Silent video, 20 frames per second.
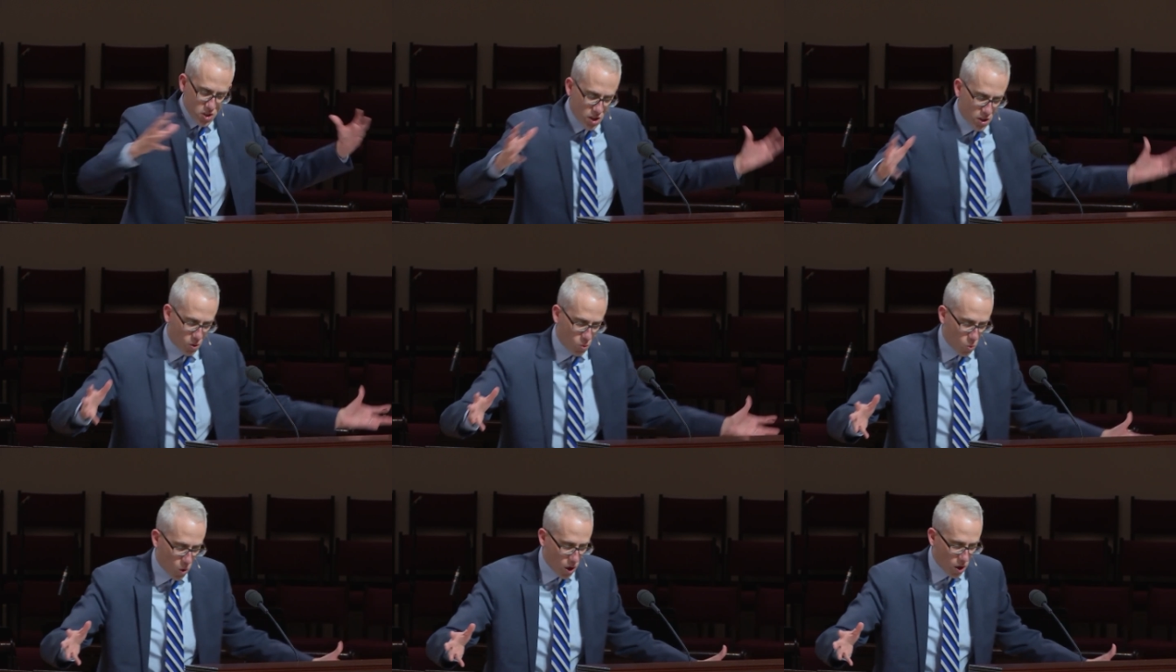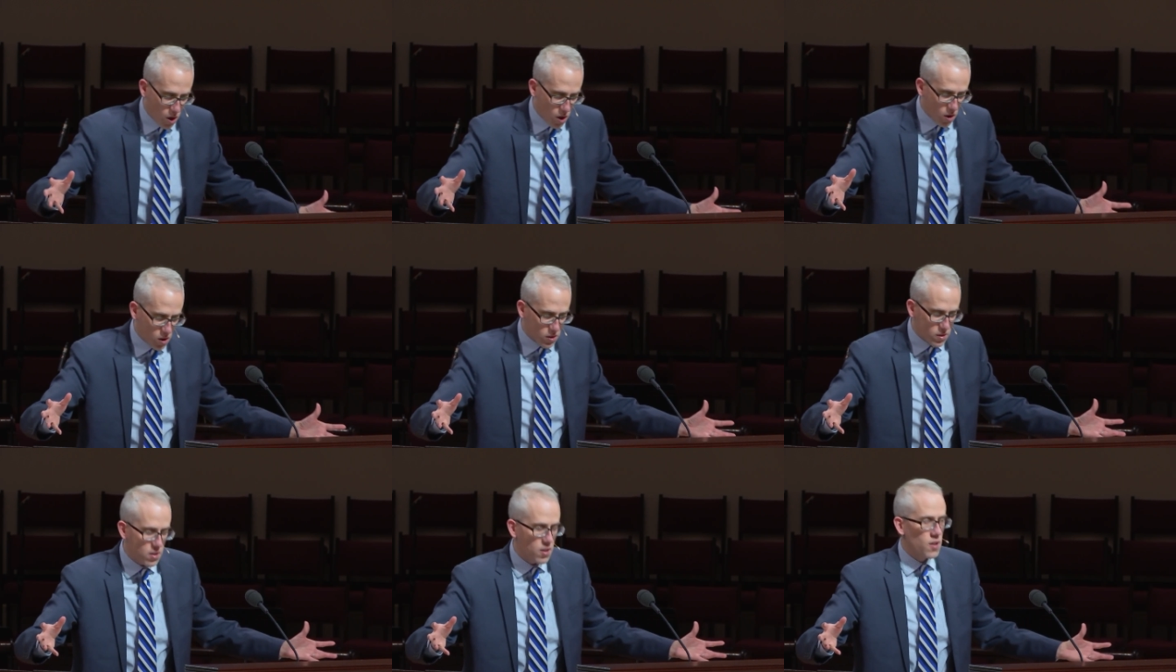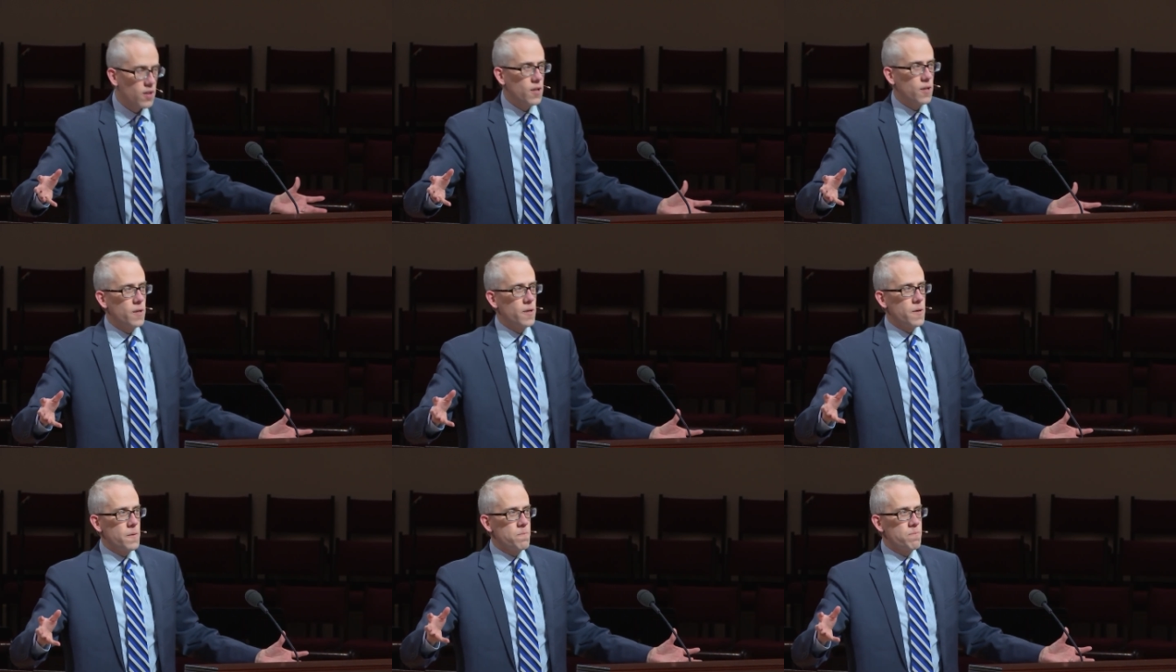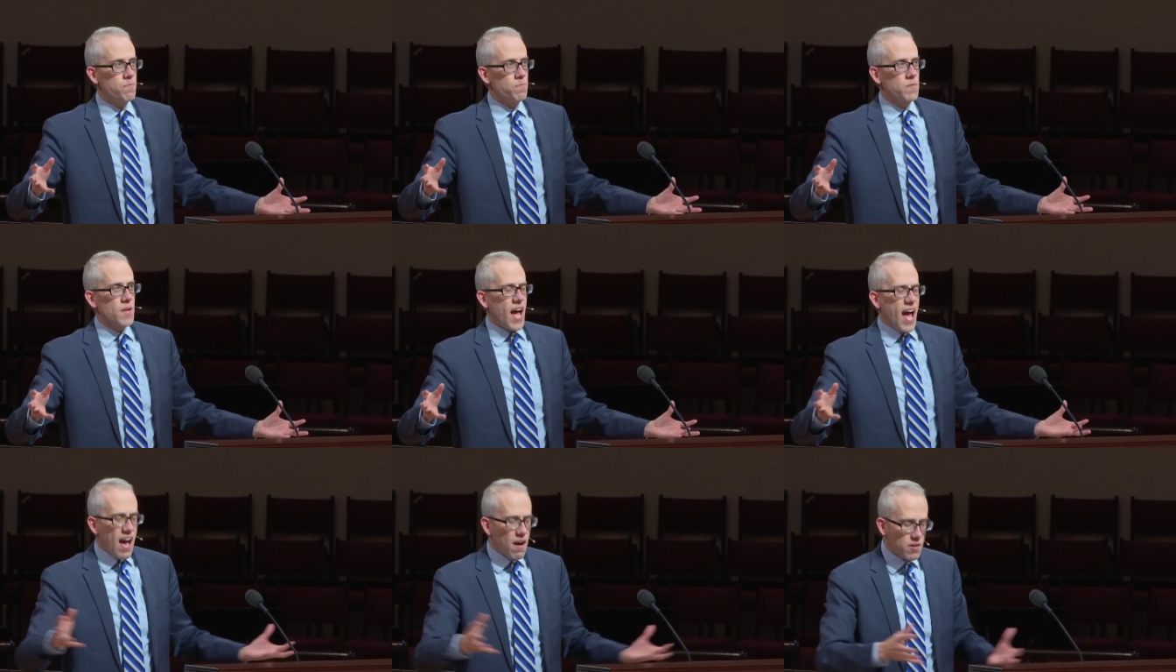to the world?
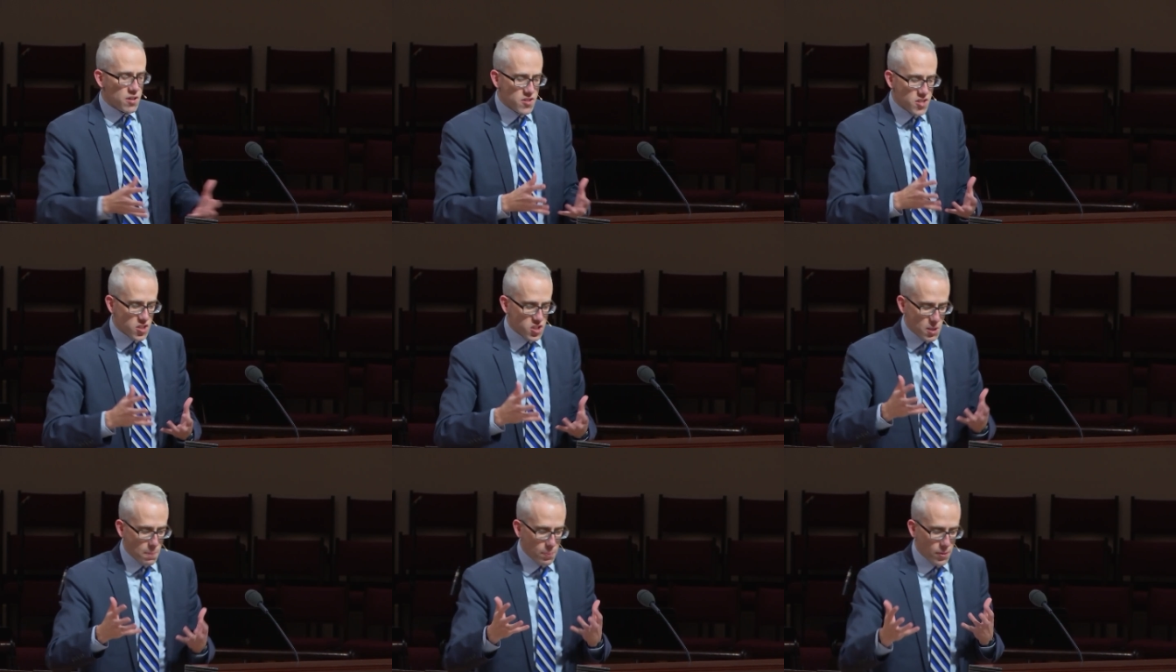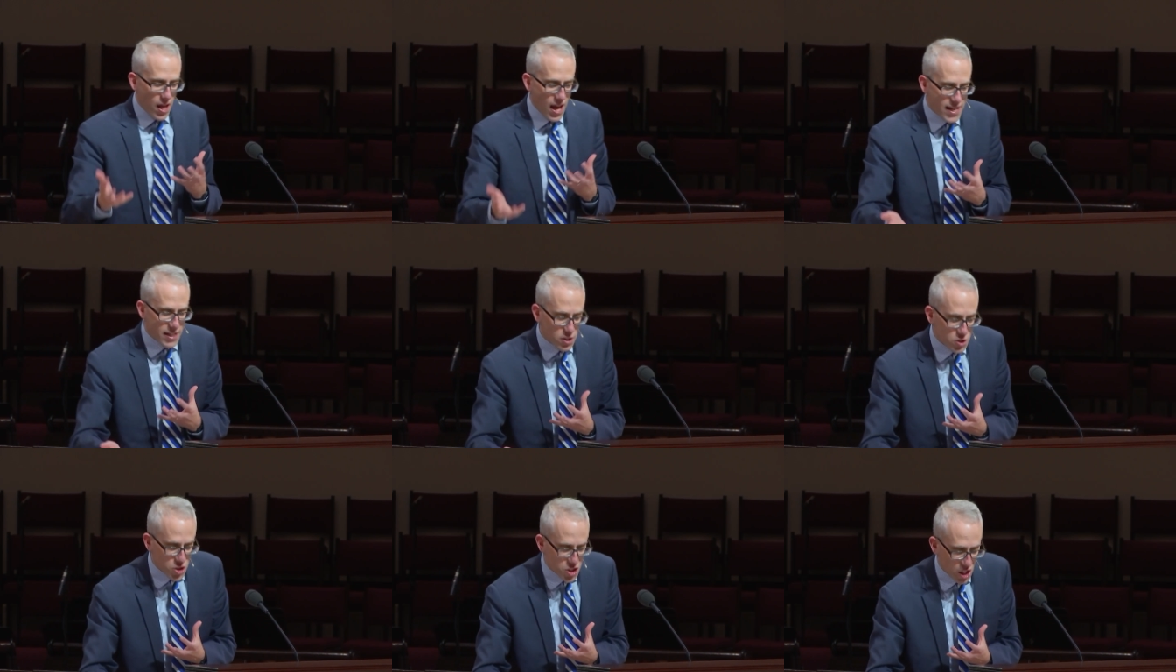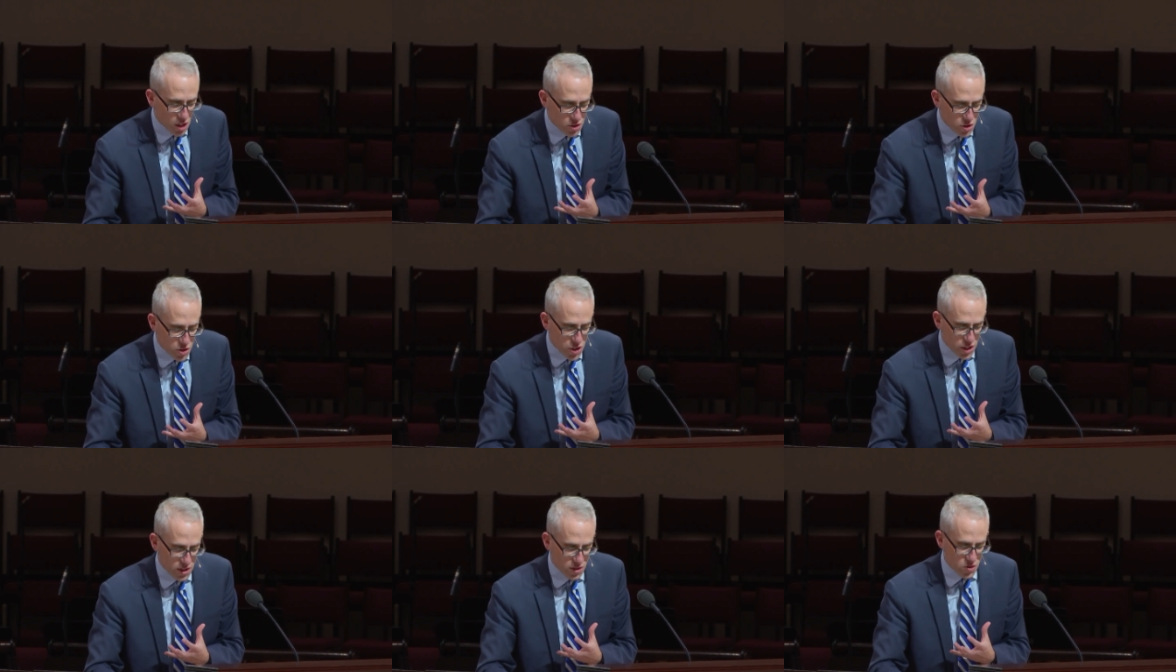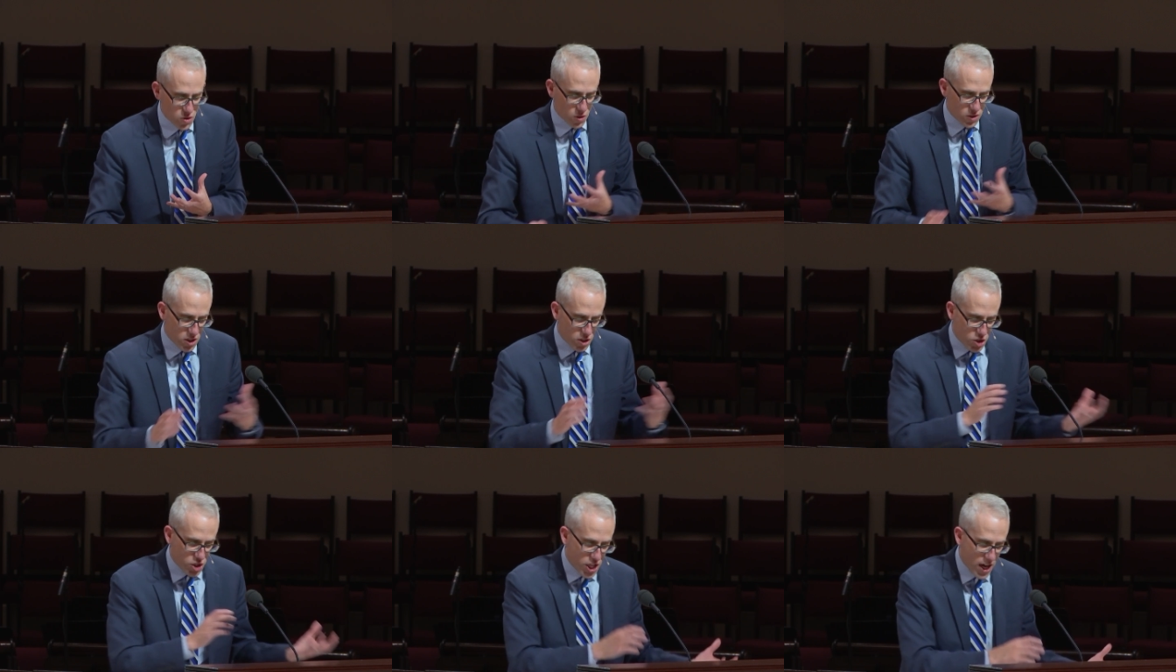How does this apply to churches or
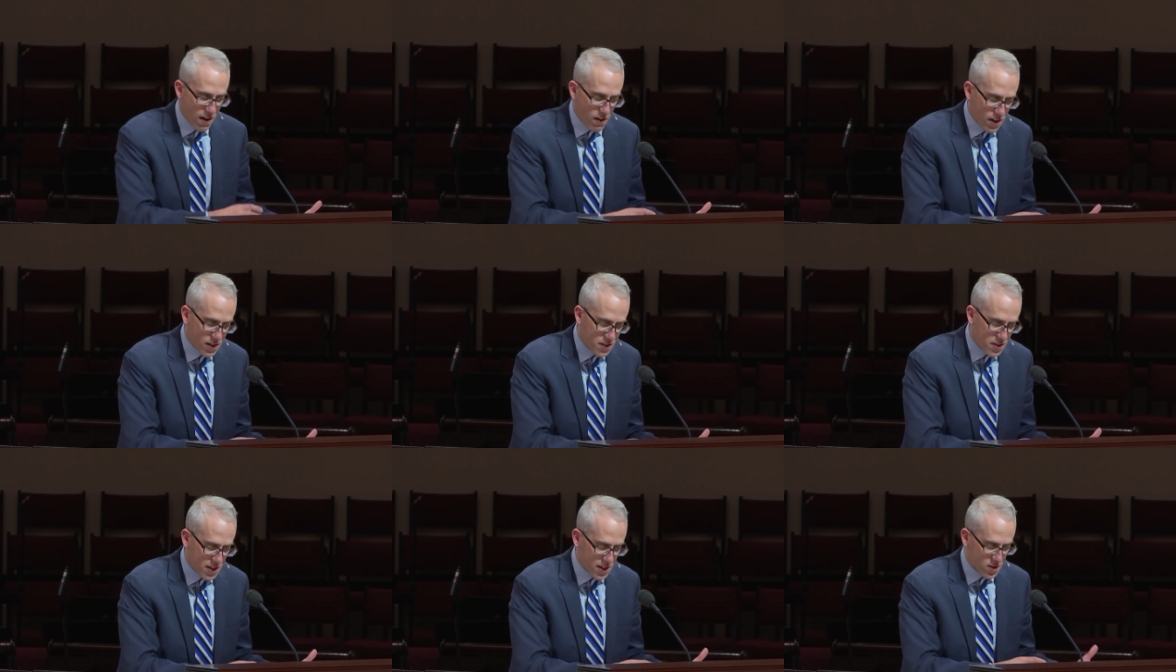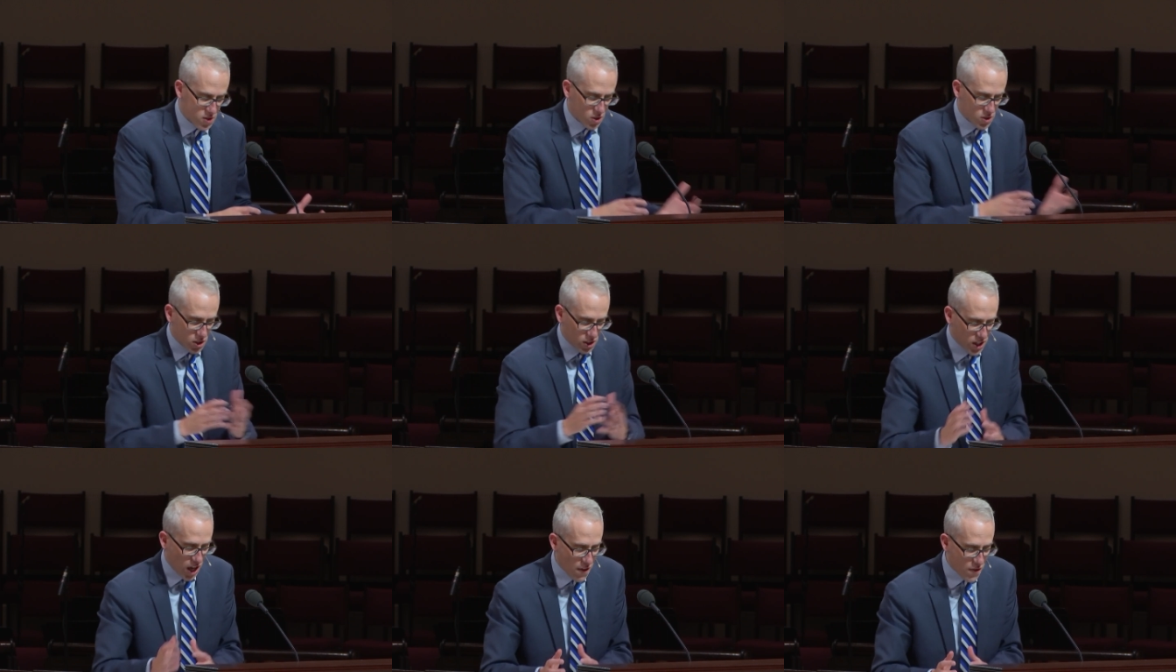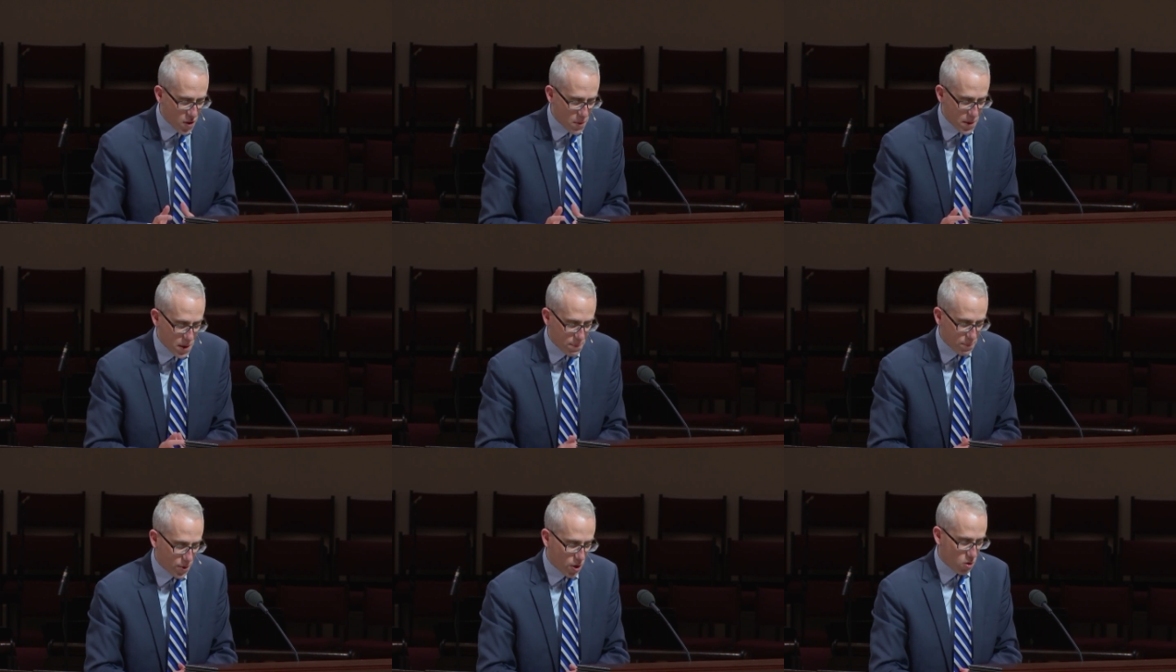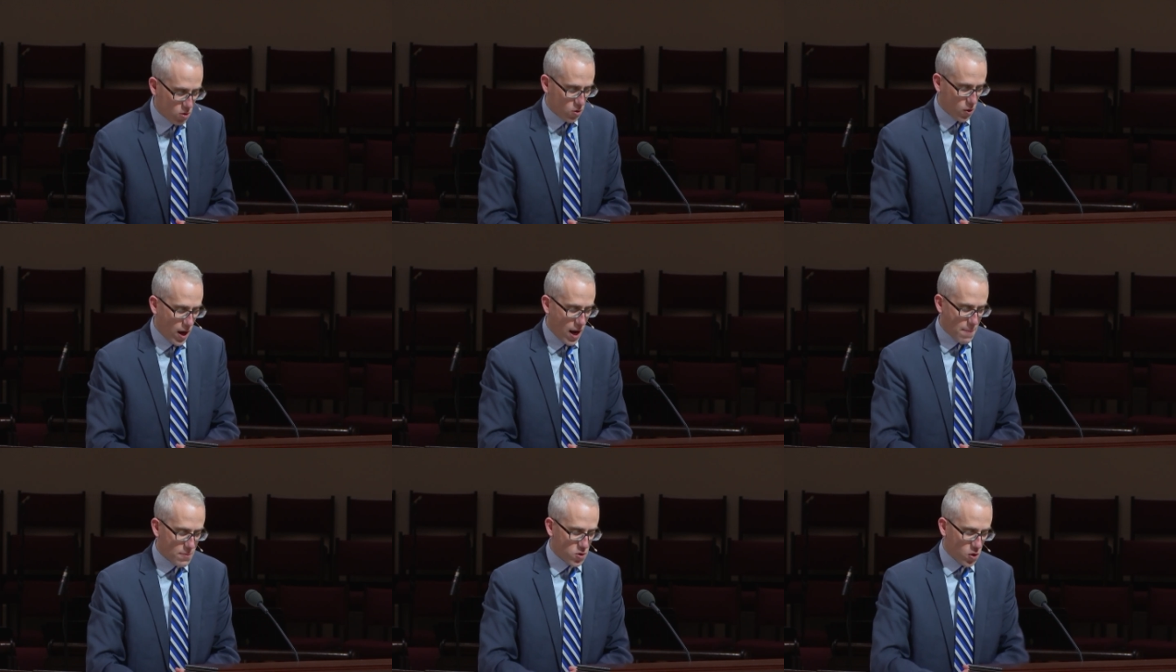to charities or to government
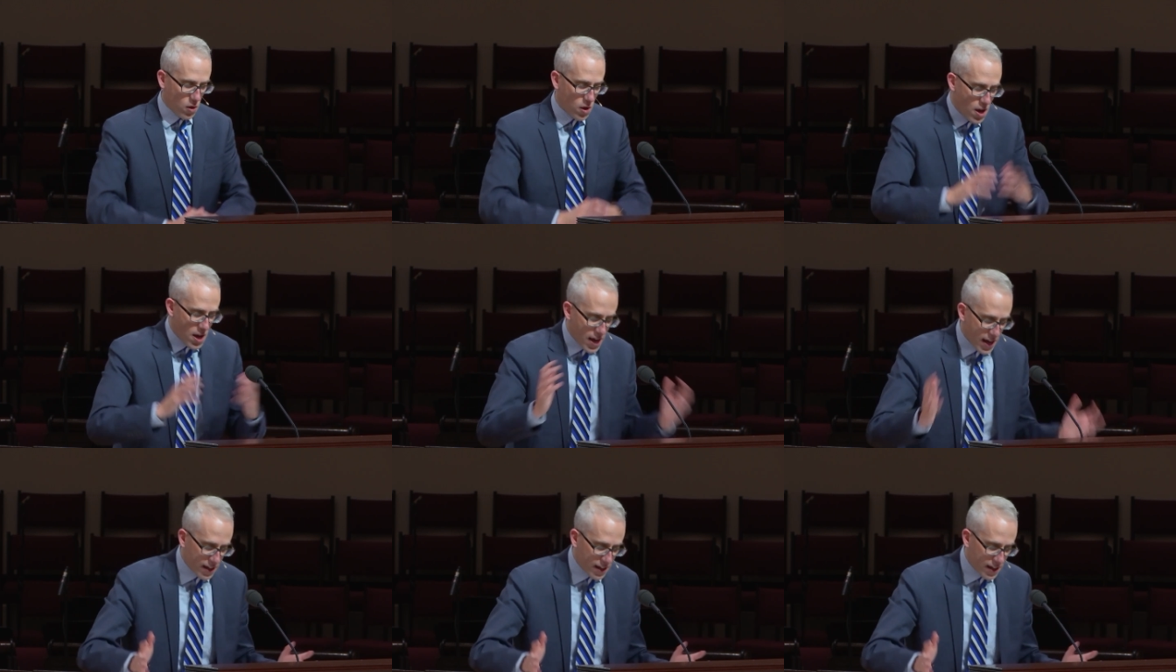programs or